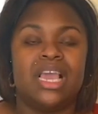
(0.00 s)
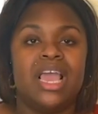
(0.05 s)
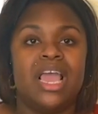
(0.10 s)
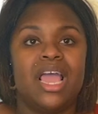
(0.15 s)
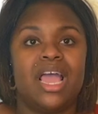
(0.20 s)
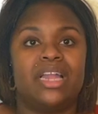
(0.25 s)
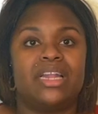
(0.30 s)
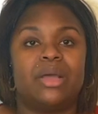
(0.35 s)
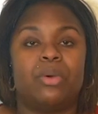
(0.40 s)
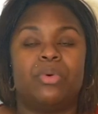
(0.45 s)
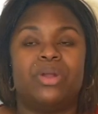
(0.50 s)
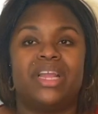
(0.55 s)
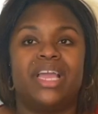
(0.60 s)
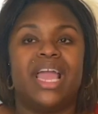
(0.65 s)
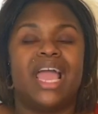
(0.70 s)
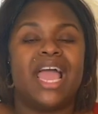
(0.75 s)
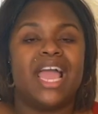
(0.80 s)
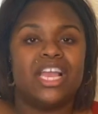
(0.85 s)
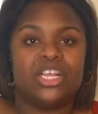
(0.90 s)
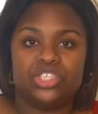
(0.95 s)
and I want
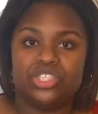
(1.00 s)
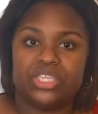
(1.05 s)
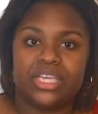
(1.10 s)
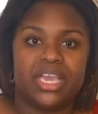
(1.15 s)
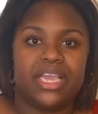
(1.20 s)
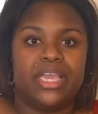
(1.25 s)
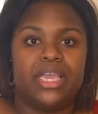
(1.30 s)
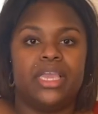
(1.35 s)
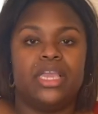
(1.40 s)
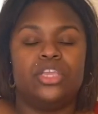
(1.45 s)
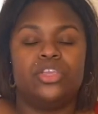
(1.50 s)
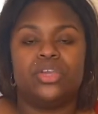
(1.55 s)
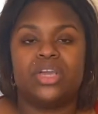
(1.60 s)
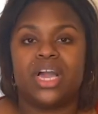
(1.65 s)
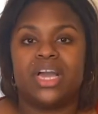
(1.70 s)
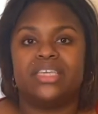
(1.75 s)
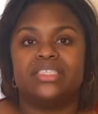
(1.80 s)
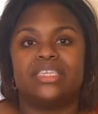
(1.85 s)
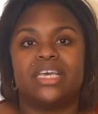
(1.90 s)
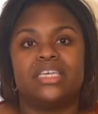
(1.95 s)
to educate you
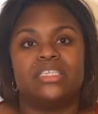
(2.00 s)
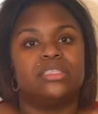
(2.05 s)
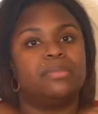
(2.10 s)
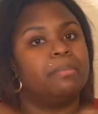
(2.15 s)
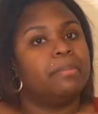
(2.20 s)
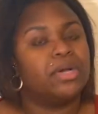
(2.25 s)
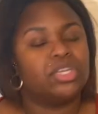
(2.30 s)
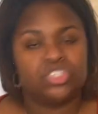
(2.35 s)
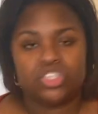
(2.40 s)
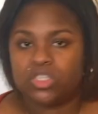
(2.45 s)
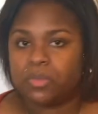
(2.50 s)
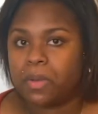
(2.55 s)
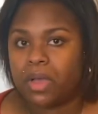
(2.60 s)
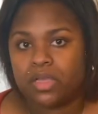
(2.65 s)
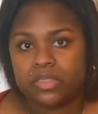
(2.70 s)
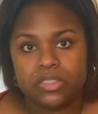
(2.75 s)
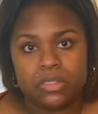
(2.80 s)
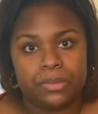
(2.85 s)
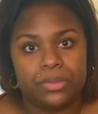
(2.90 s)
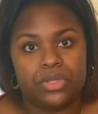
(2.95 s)
guys as much as
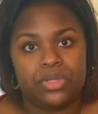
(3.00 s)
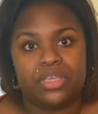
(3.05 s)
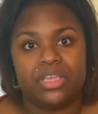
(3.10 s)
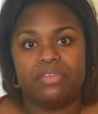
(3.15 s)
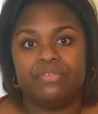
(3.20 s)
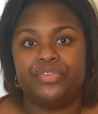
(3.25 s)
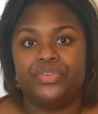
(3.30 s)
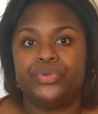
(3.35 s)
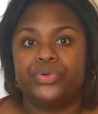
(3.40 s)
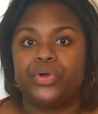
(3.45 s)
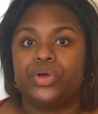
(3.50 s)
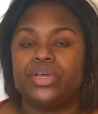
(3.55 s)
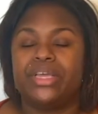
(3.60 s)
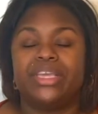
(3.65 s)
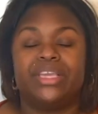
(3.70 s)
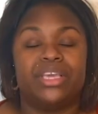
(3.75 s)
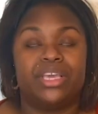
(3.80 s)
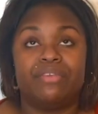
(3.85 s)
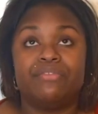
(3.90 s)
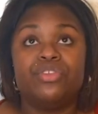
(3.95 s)
possible, giving
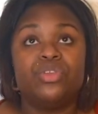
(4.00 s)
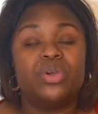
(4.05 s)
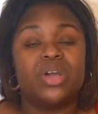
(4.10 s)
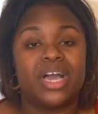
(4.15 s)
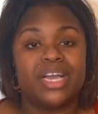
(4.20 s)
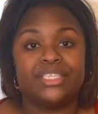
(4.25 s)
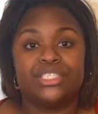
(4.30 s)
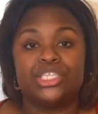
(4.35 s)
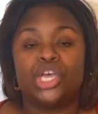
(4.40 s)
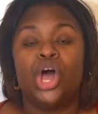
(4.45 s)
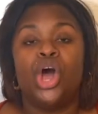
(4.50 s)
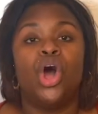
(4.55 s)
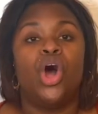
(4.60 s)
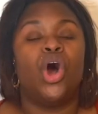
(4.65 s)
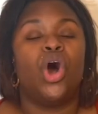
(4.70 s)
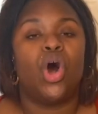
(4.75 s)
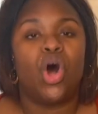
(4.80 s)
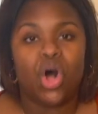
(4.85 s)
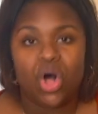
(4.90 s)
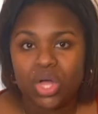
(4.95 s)
you guys
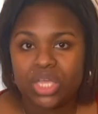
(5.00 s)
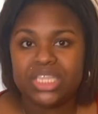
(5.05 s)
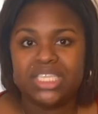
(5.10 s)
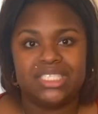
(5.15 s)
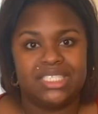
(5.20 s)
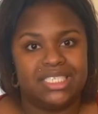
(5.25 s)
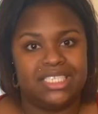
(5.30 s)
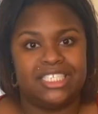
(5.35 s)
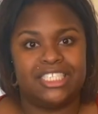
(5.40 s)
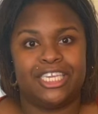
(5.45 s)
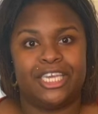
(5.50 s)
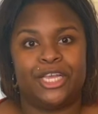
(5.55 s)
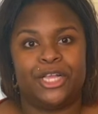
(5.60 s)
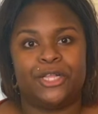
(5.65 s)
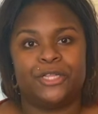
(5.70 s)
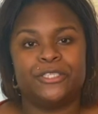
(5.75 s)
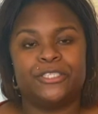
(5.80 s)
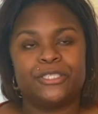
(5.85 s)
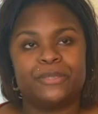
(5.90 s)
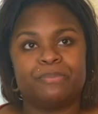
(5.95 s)
all the
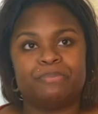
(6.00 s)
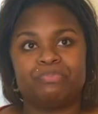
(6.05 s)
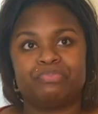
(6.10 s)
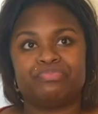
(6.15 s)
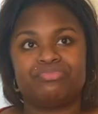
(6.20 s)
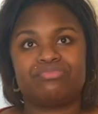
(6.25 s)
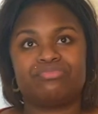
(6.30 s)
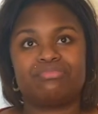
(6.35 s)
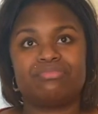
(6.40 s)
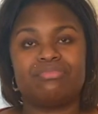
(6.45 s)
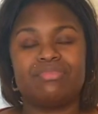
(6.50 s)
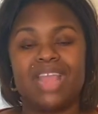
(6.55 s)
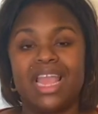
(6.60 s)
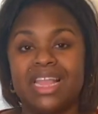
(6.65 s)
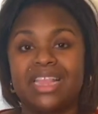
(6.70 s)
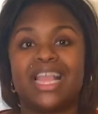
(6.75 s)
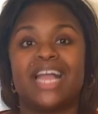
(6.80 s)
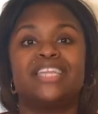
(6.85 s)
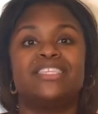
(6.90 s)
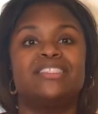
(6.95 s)
details
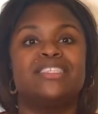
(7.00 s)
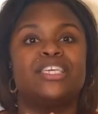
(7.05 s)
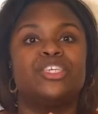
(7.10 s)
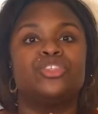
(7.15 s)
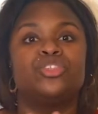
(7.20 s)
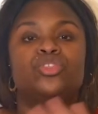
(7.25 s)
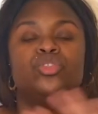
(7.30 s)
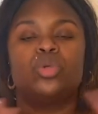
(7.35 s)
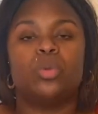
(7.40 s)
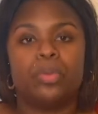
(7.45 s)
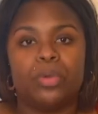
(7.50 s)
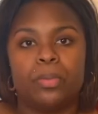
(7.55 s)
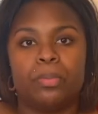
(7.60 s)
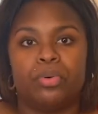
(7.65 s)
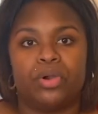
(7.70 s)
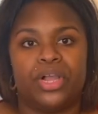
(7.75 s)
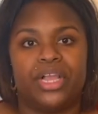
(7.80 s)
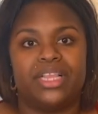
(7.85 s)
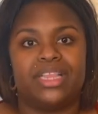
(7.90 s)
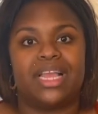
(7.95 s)
that's like super
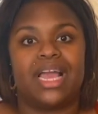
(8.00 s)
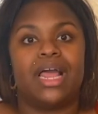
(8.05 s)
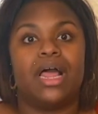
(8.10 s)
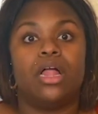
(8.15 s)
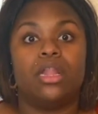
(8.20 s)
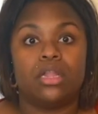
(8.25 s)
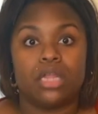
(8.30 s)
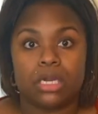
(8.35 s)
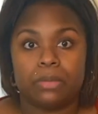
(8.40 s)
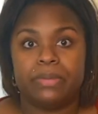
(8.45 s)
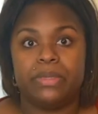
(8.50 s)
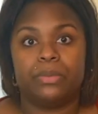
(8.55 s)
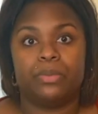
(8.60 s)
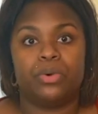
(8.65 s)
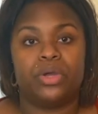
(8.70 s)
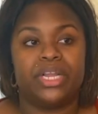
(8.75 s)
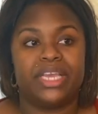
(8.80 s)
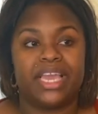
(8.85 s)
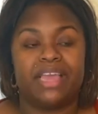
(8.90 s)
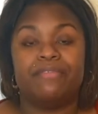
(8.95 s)
important that a lot of people
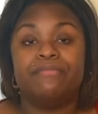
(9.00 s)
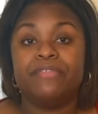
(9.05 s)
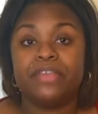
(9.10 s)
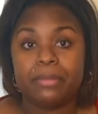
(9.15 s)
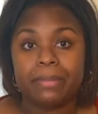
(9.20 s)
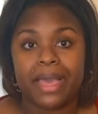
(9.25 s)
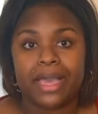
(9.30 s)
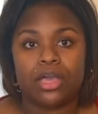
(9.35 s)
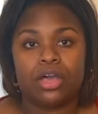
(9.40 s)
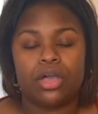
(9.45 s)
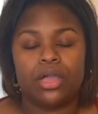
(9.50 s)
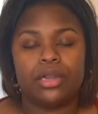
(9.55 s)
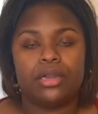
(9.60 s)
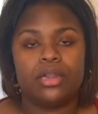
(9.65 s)
want to get feedback on.